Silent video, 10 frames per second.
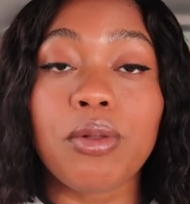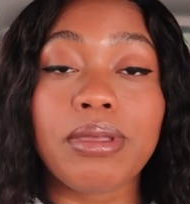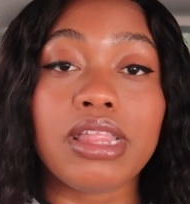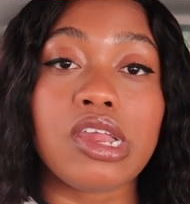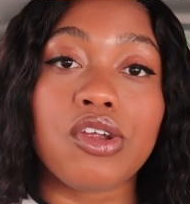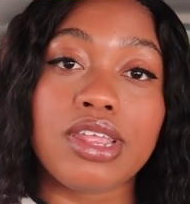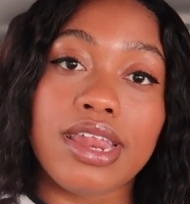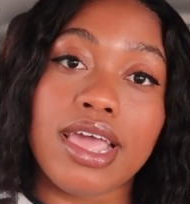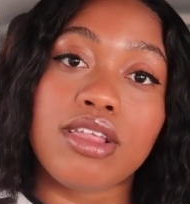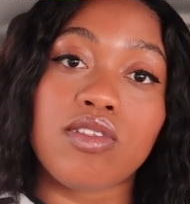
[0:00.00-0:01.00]
will be later in the
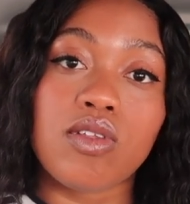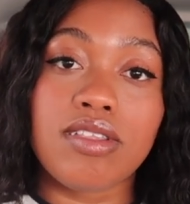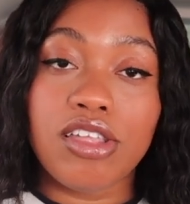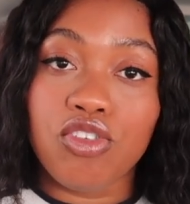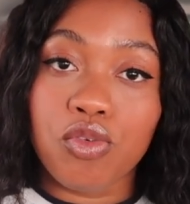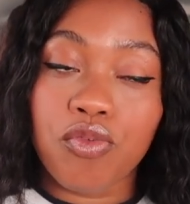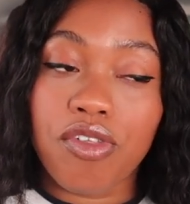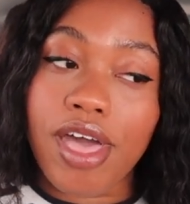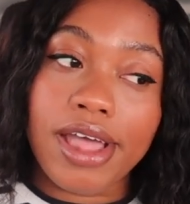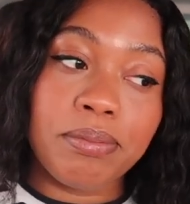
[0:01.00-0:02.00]
night so stay tuned for
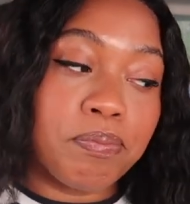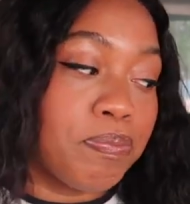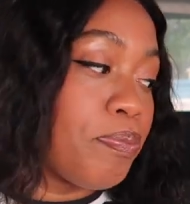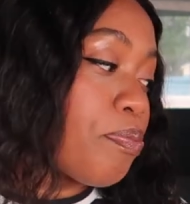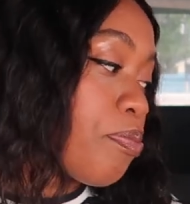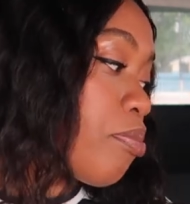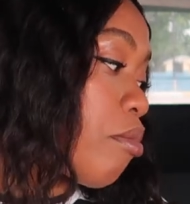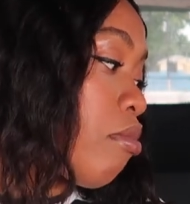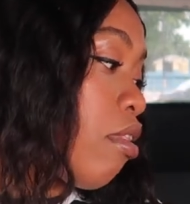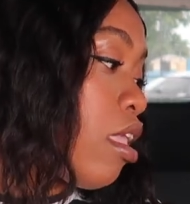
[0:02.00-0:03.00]
that
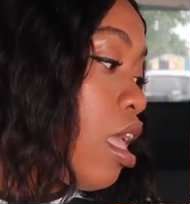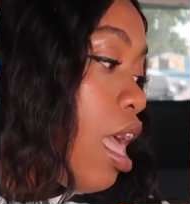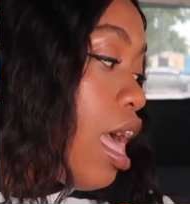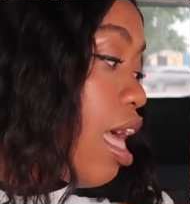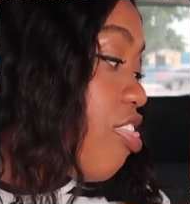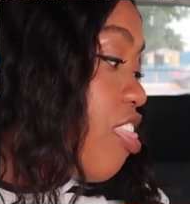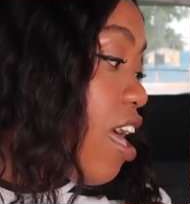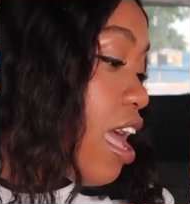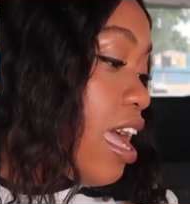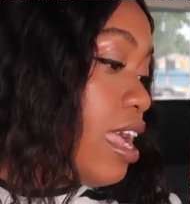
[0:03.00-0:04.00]
and
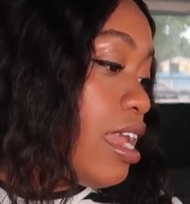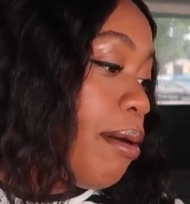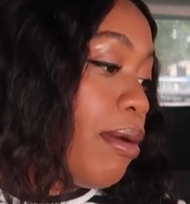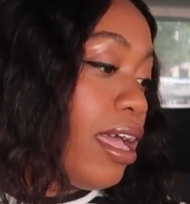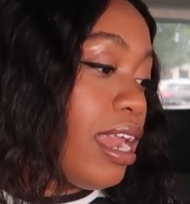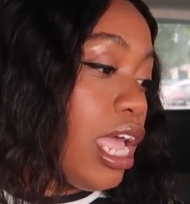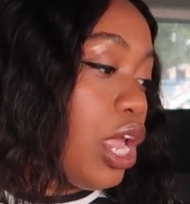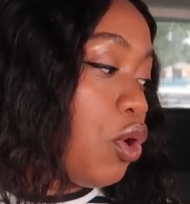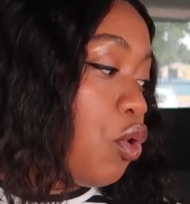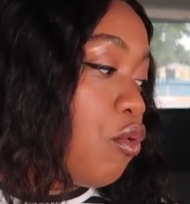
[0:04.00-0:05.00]
then i might
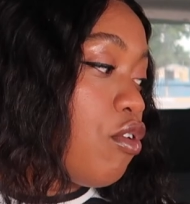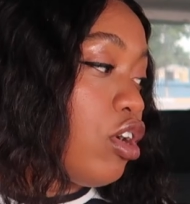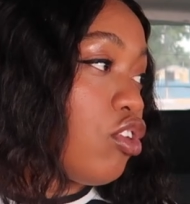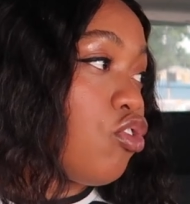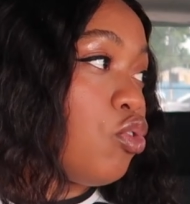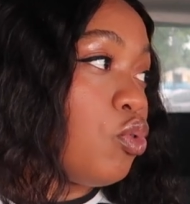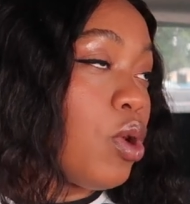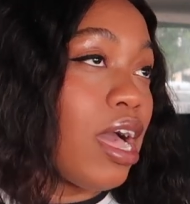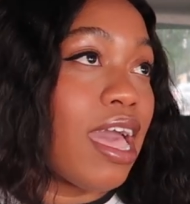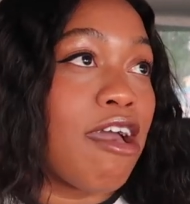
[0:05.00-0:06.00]
head over to
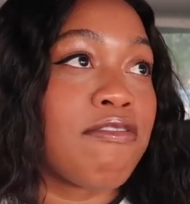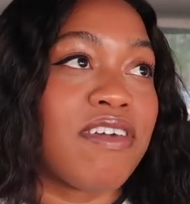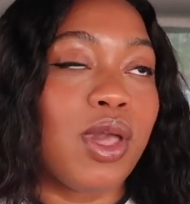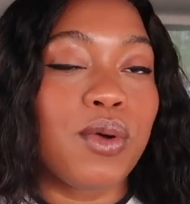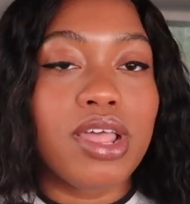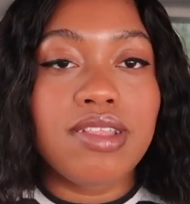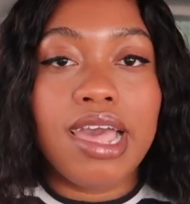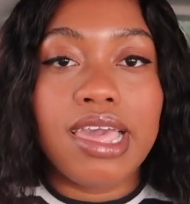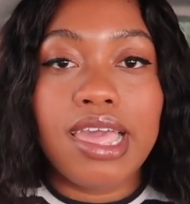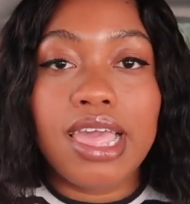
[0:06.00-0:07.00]
a cafe and when i
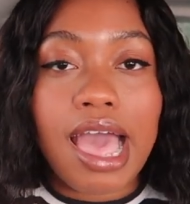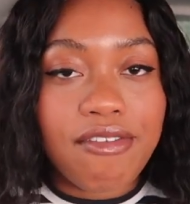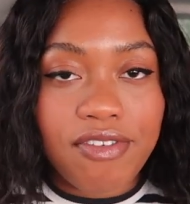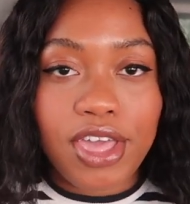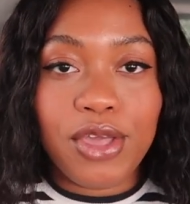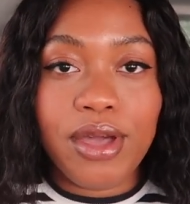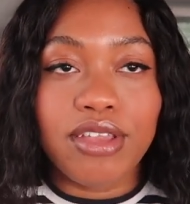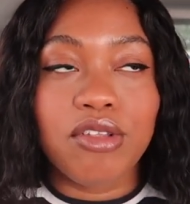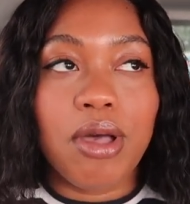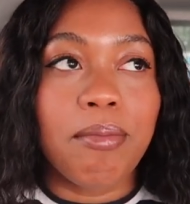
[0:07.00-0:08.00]
say cafe you
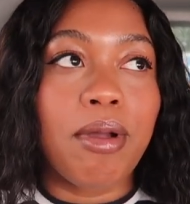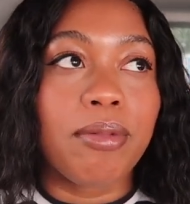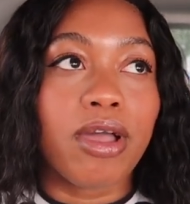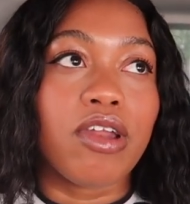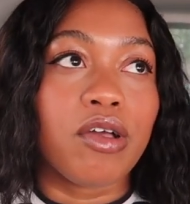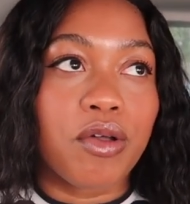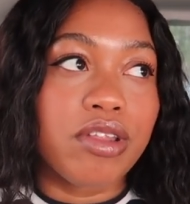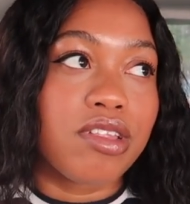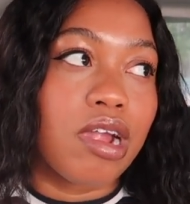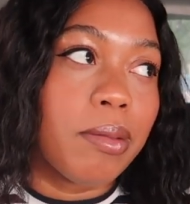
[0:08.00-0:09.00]
guys know i'm probably gonna go to
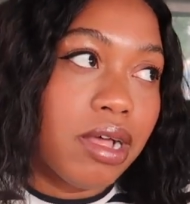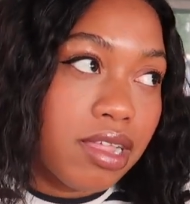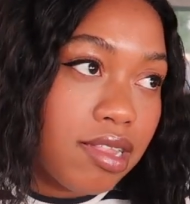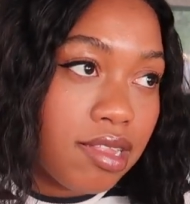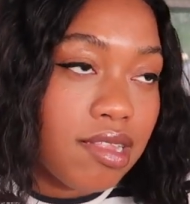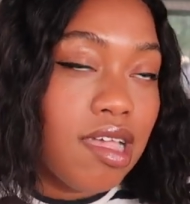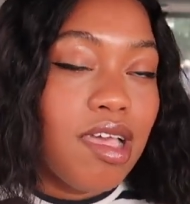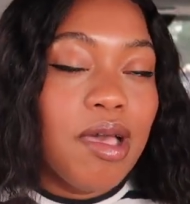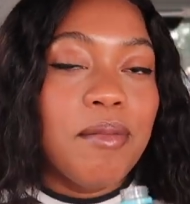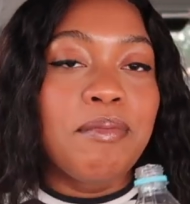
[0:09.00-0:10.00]
starbucks
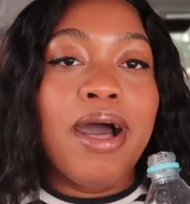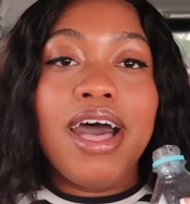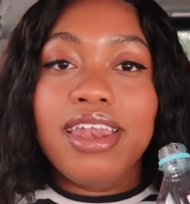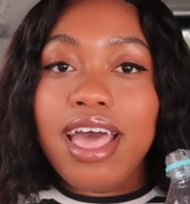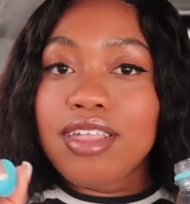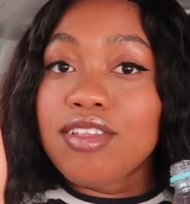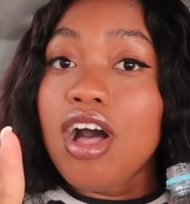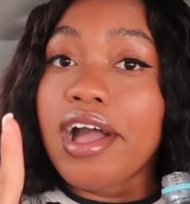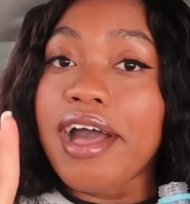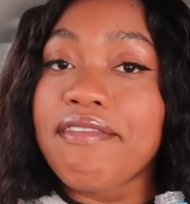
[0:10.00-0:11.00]
but i
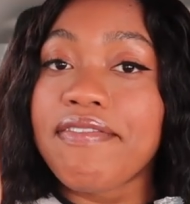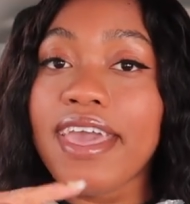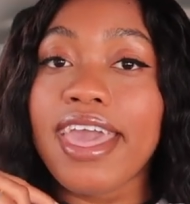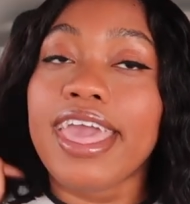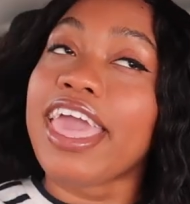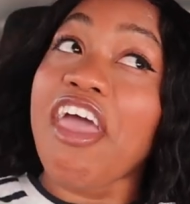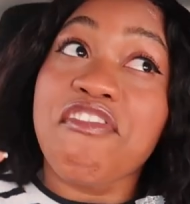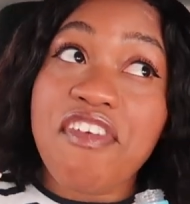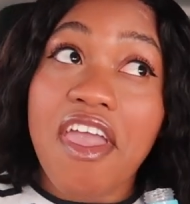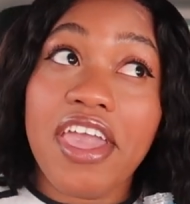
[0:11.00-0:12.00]
saw a cafe
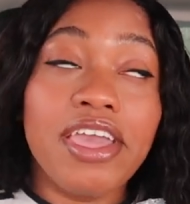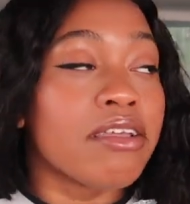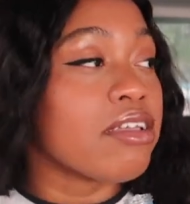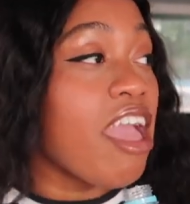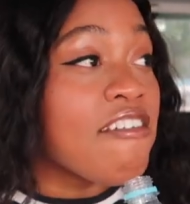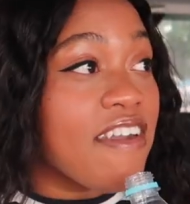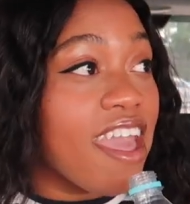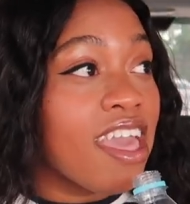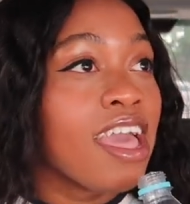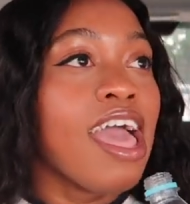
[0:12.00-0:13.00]
cafe
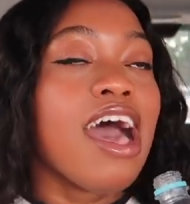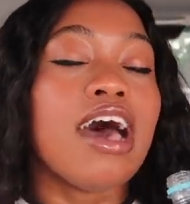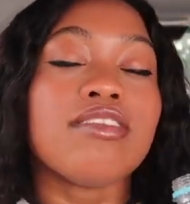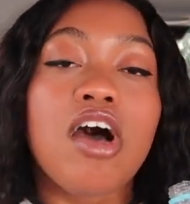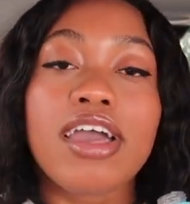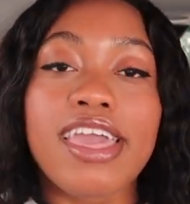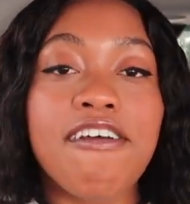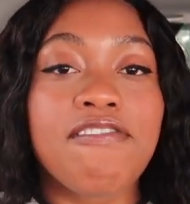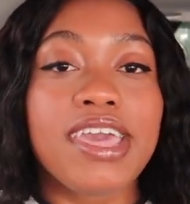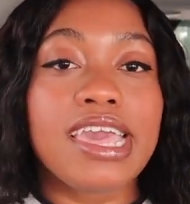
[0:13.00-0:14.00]
cafe i saw a
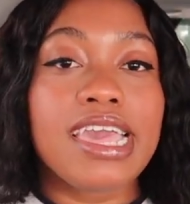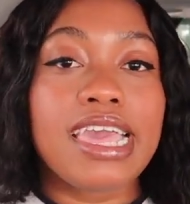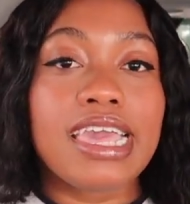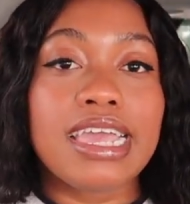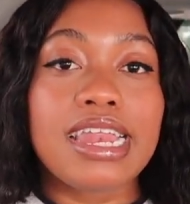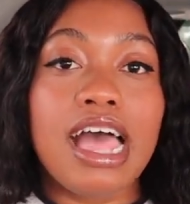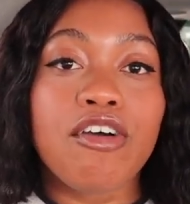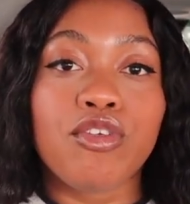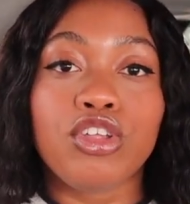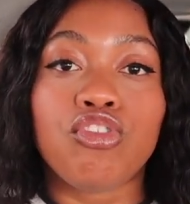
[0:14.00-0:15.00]
cafe in
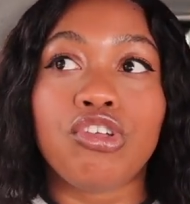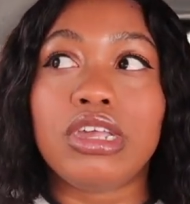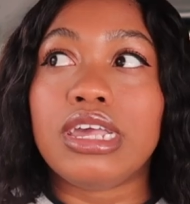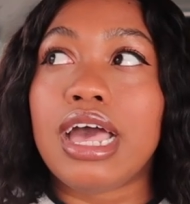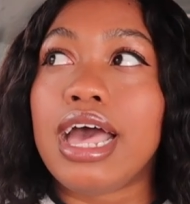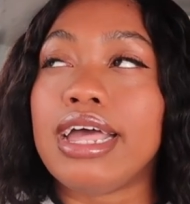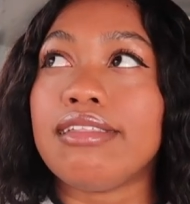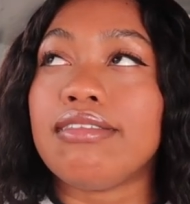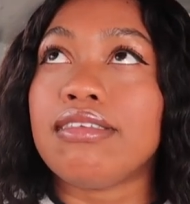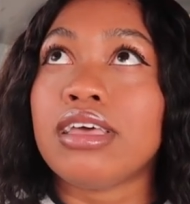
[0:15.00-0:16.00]
halfway tree at
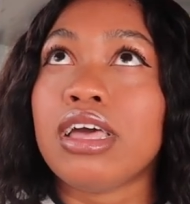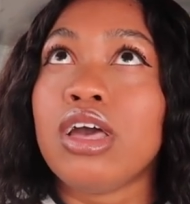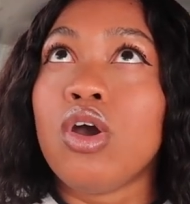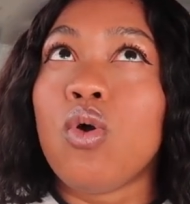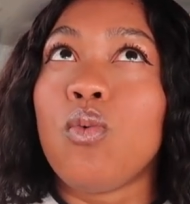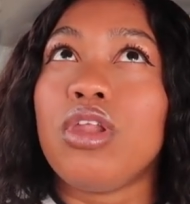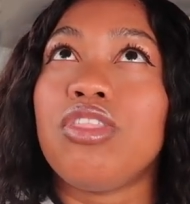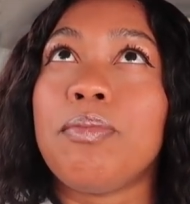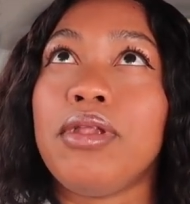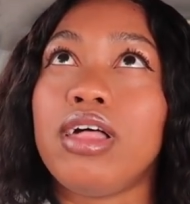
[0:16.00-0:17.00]
one of
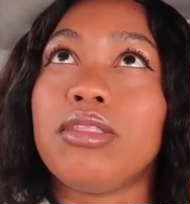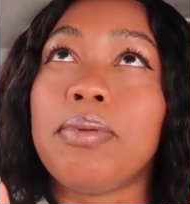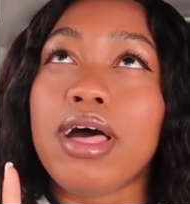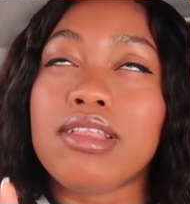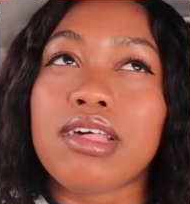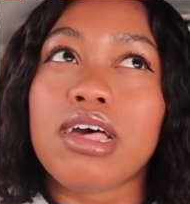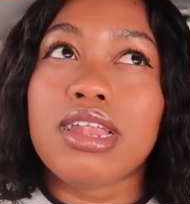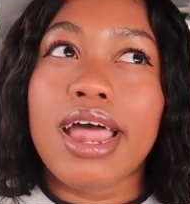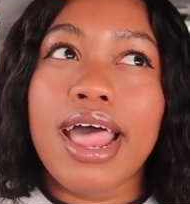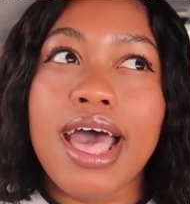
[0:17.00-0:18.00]
the plaza the plaza
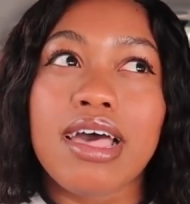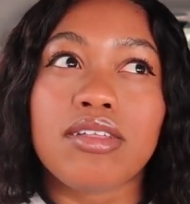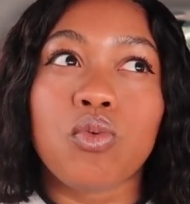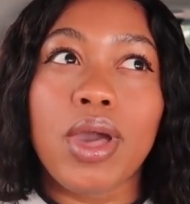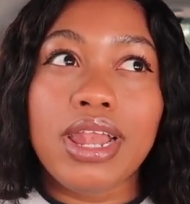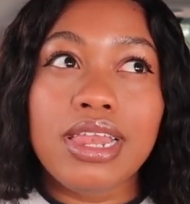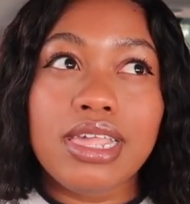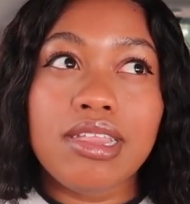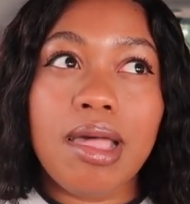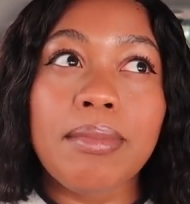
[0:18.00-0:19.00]
that has
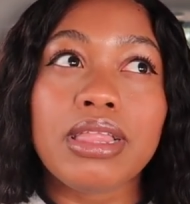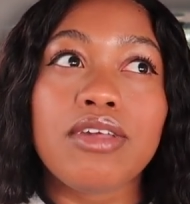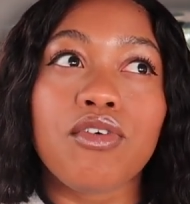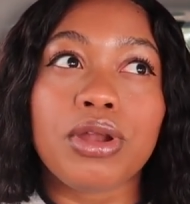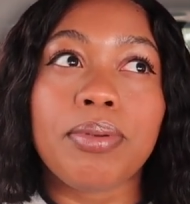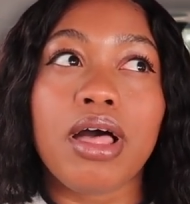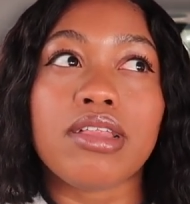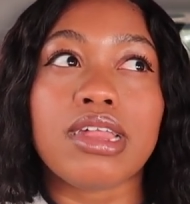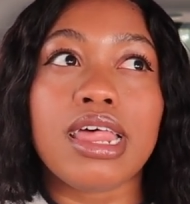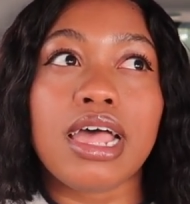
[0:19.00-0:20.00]
wendy's i believe or the
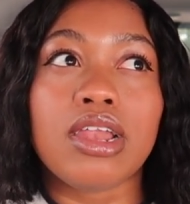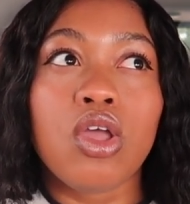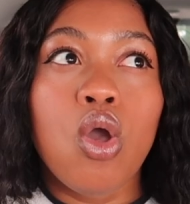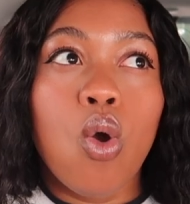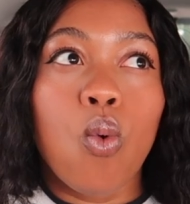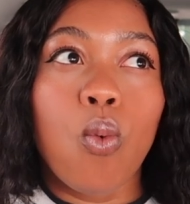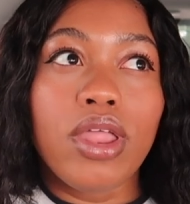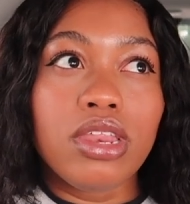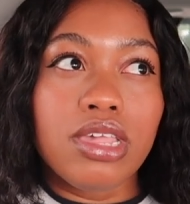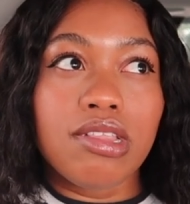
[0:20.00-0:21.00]
plaza that
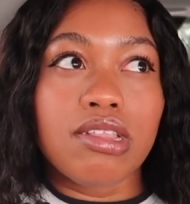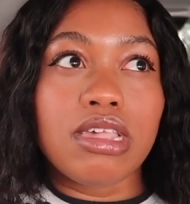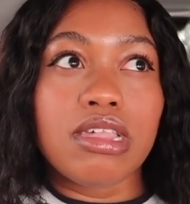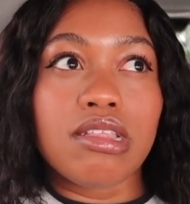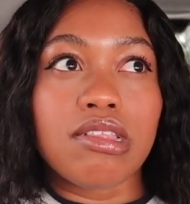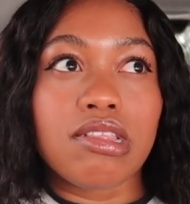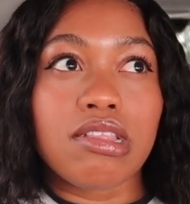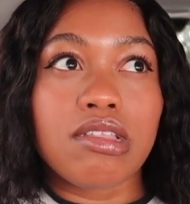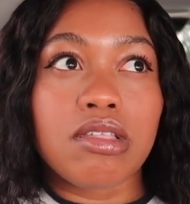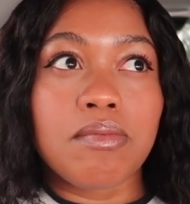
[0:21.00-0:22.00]
wendy's
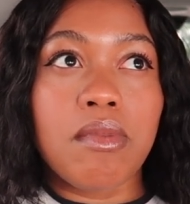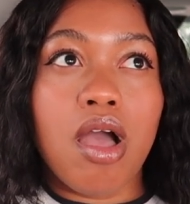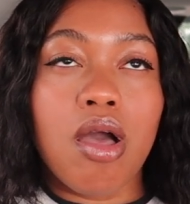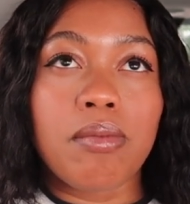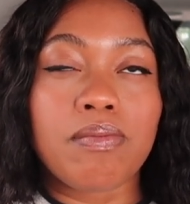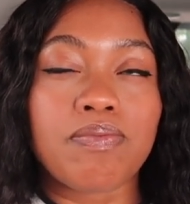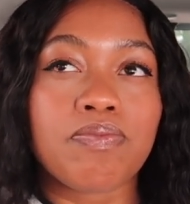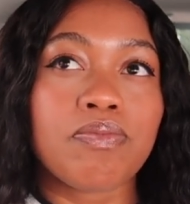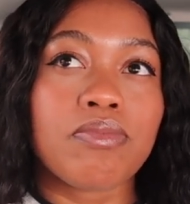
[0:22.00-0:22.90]
is um